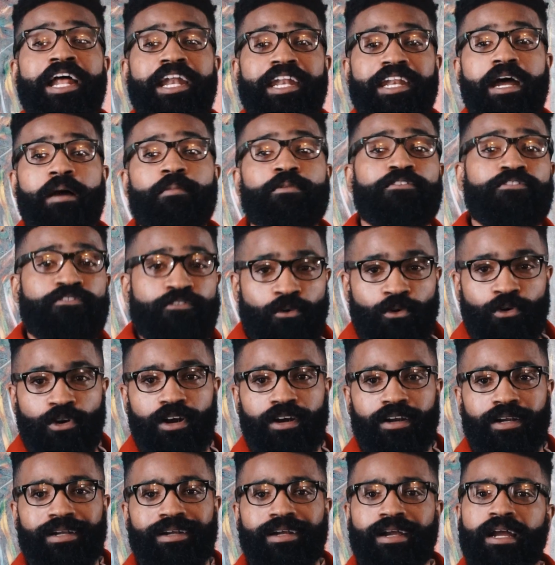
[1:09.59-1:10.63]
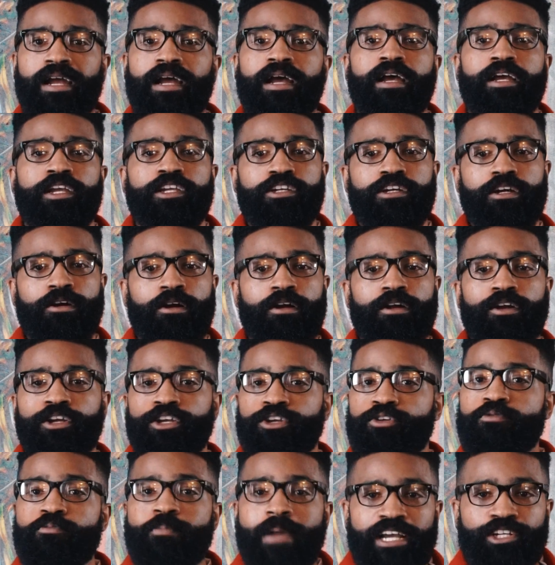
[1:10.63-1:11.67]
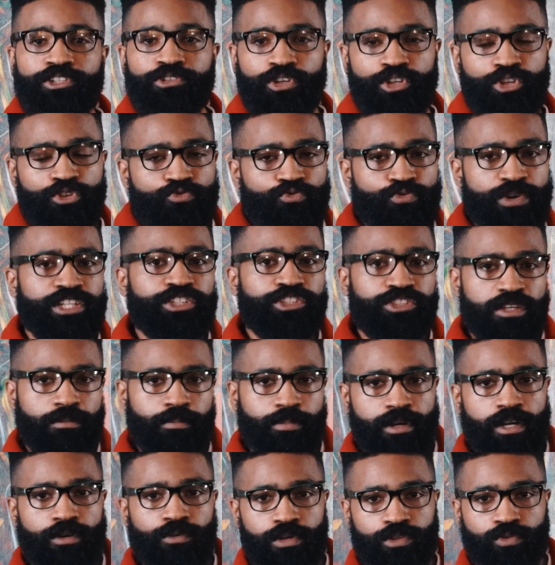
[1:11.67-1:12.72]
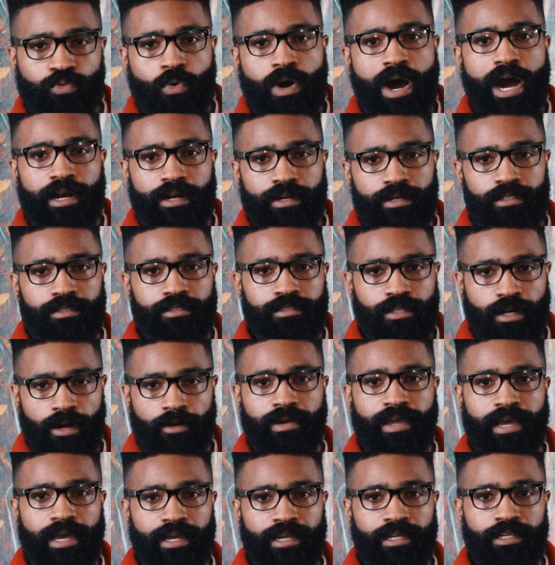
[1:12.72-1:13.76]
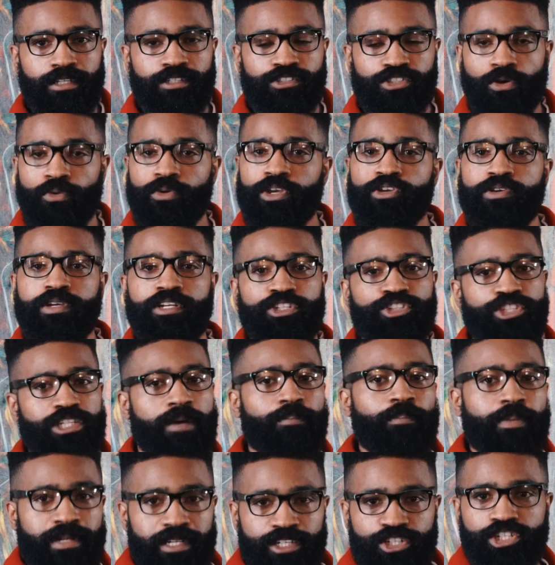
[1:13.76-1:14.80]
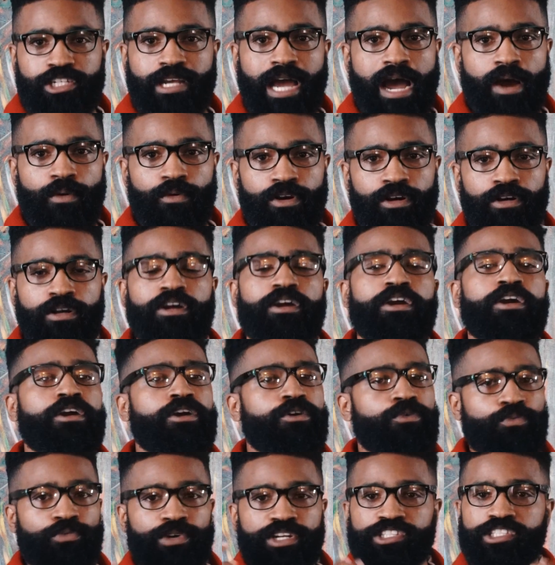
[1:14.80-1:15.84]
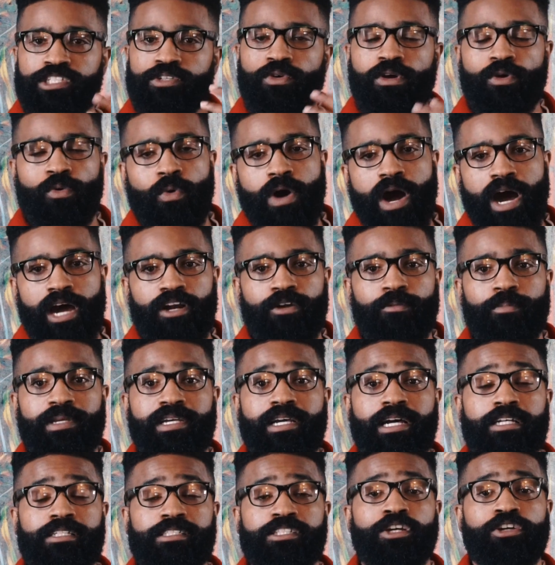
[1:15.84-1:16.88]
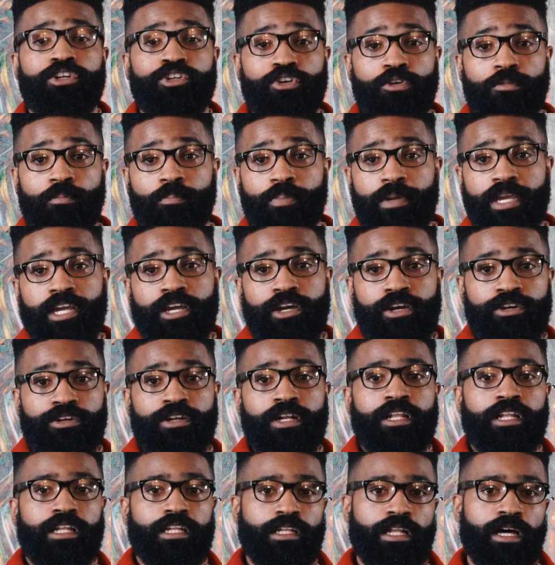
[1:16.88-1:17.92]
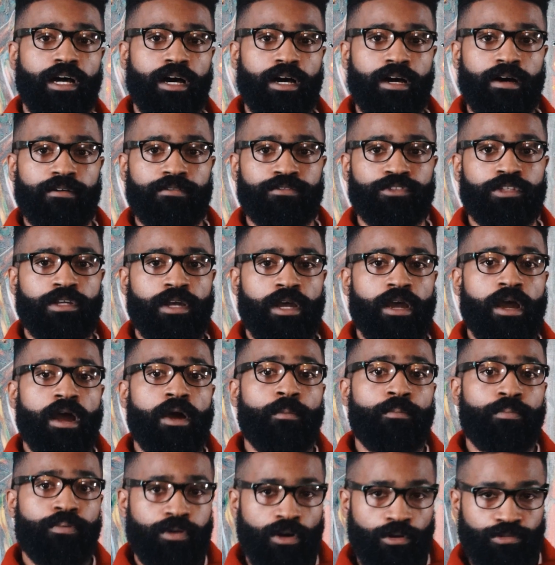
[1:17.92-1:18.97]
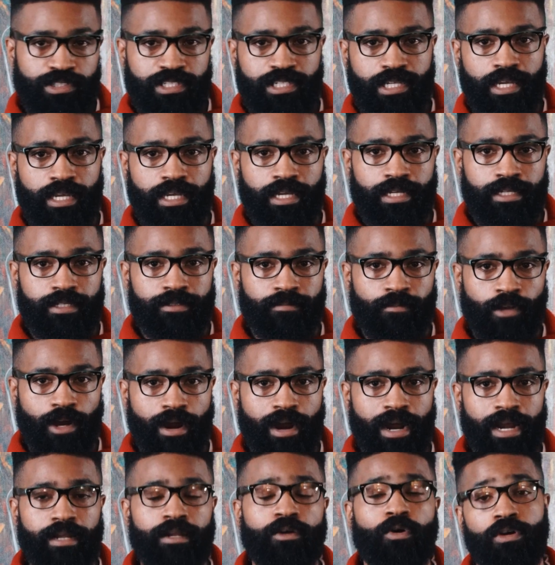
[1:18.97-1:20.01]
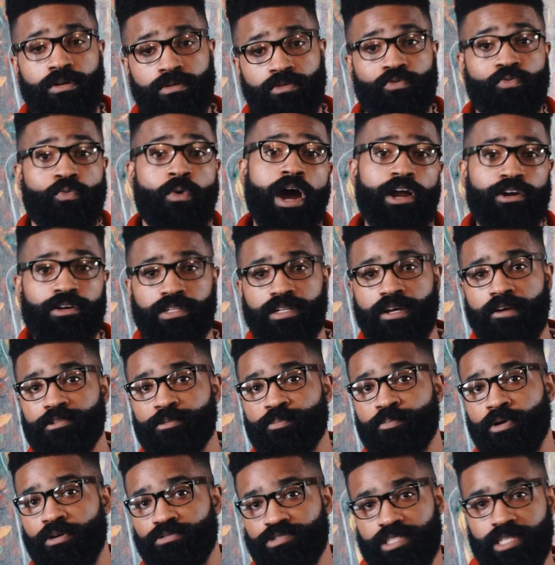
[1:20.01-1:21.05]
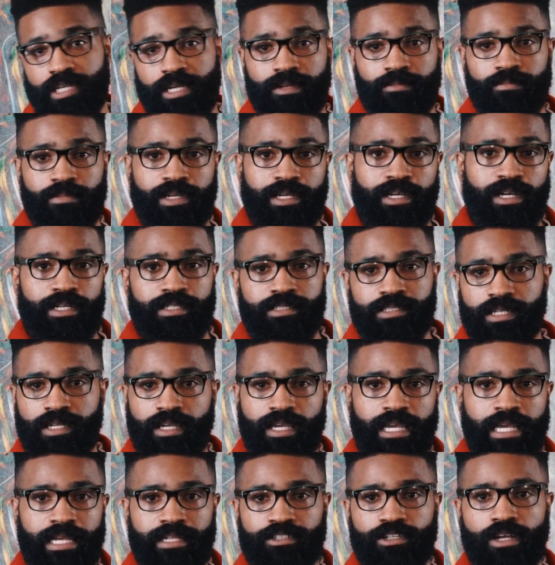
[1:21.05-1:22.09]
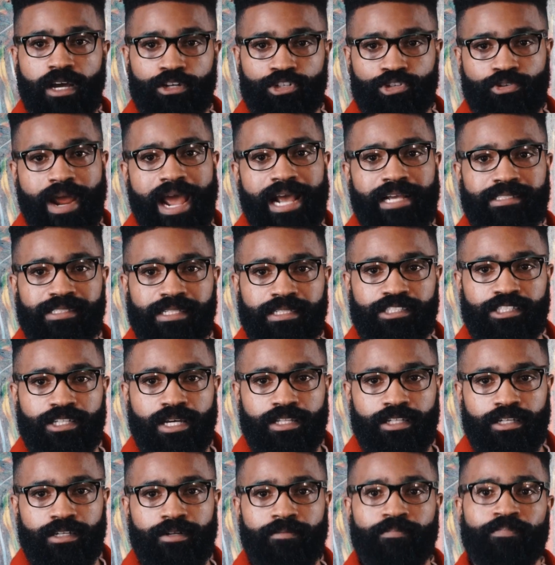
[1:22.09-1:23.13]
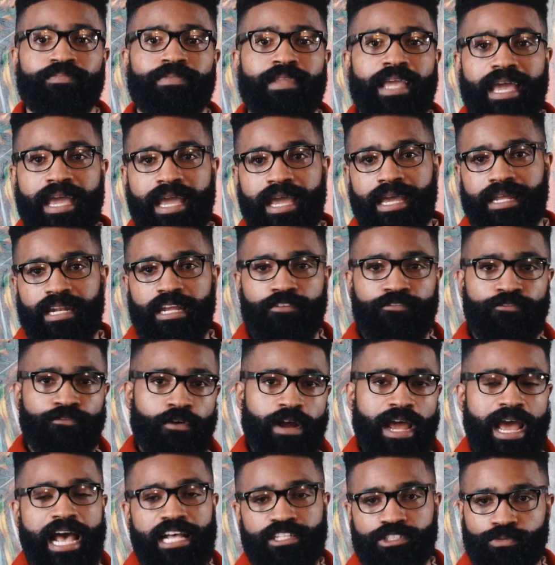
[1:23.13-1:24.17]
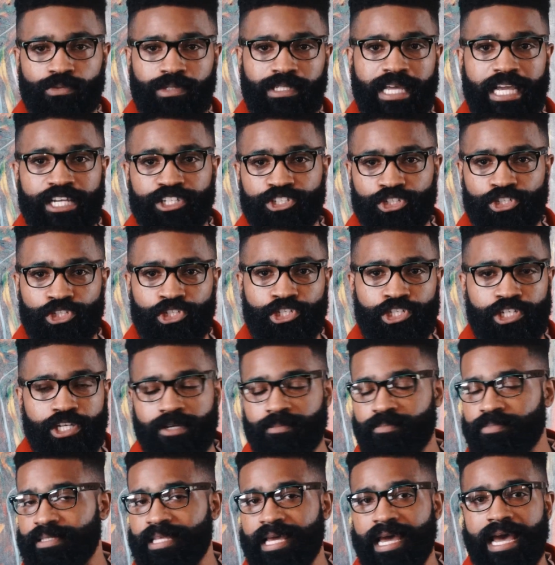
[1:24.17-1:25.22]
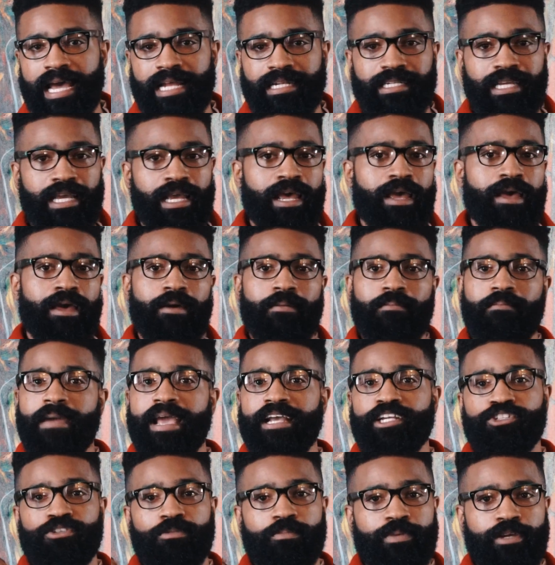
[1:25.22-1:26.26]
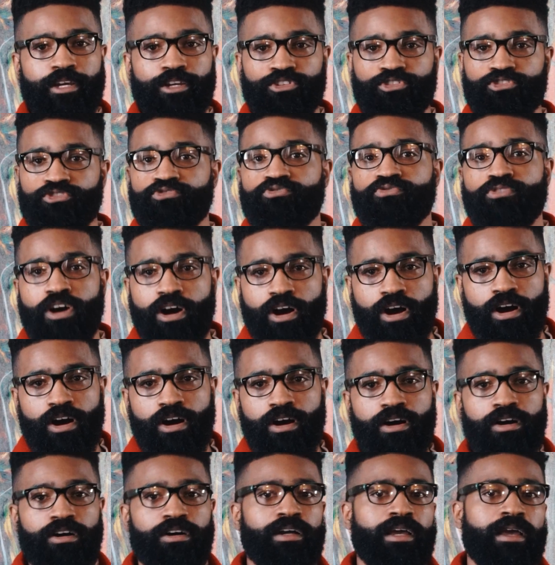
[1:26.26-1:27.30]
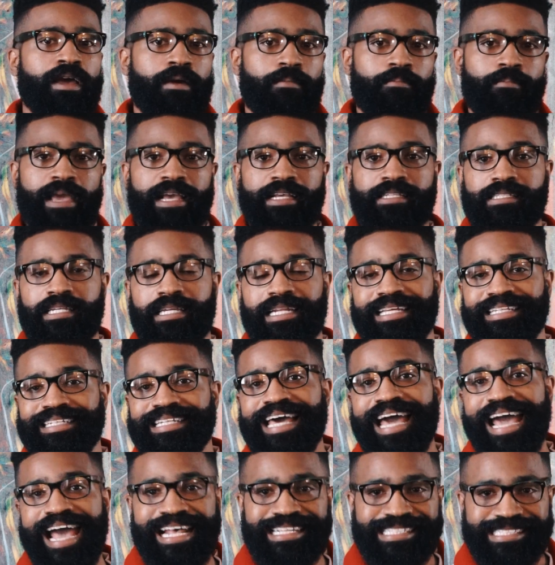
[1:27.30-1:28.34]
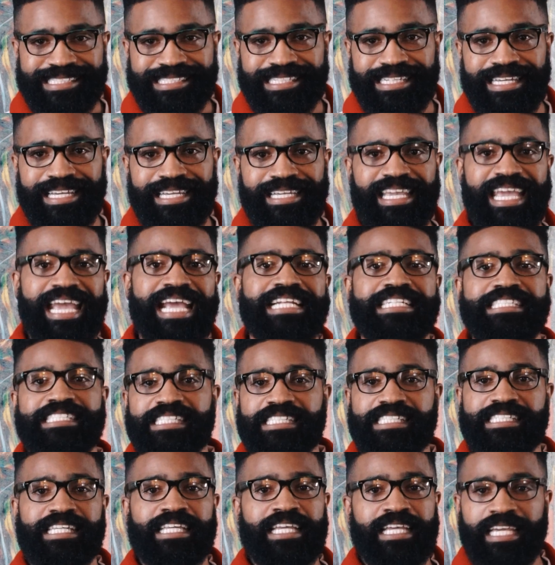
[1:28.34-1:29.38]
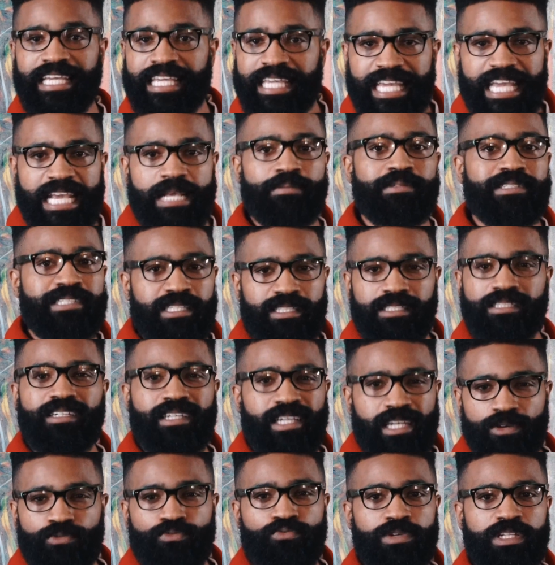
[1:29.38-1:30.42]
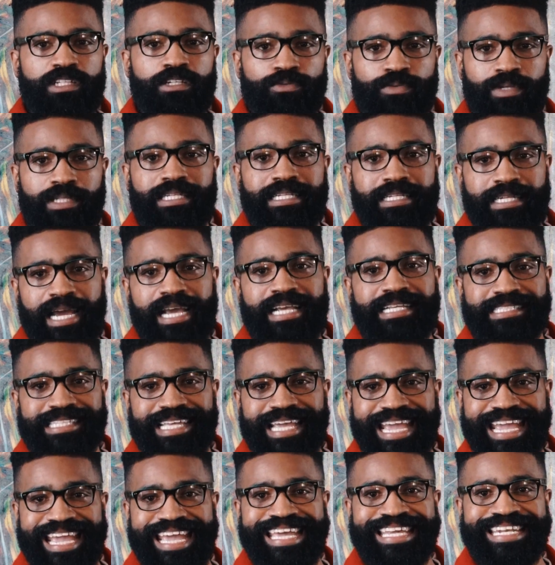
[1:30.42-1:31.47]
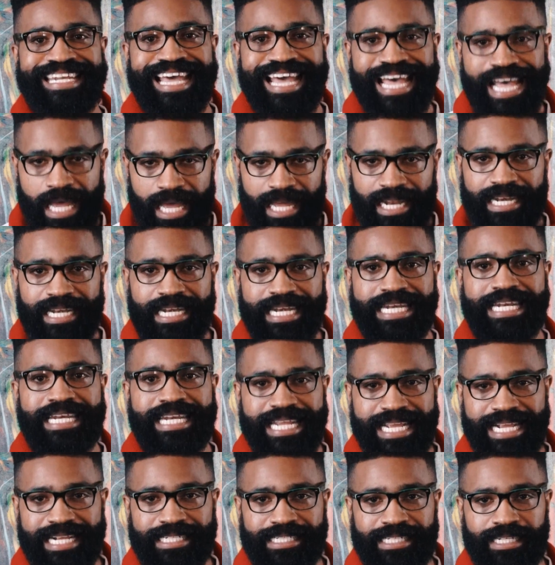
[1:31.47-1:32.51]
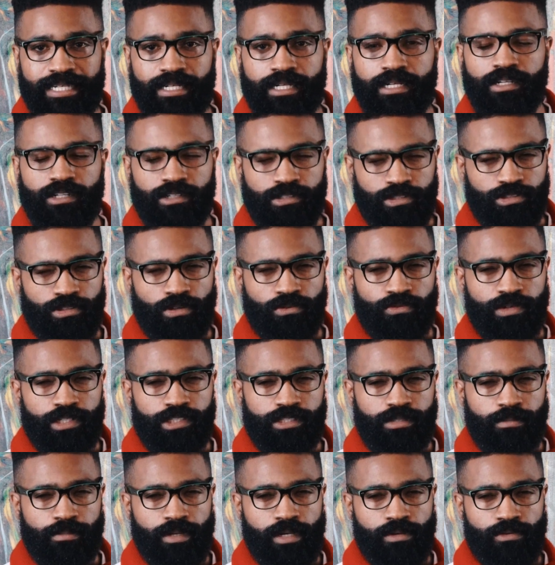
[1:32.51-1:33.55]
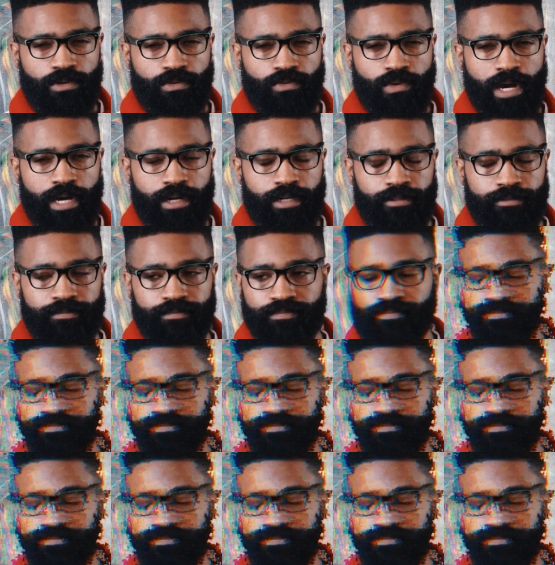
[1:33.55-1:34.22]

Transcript: Number 4, you make sure you rinse your beard with water, okay? So when you jump in the shower, rinse it with water because your beard loves protein, all right? Or water loves protein because it attracts each other and it has a relationship that makes your beard strong, makes it elastic, and just keeps it looking really, really nice and neat. So rinse your beard with water.